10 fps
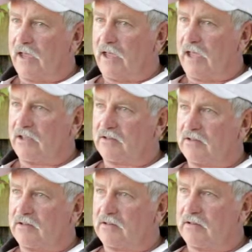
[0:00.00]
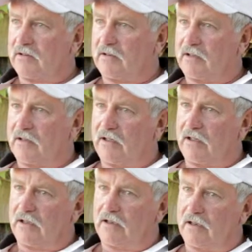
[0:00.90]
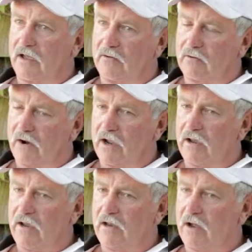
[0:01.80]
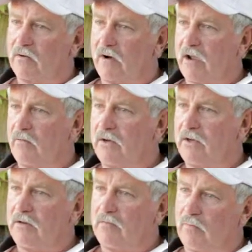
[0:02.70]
Hence, no cray weed.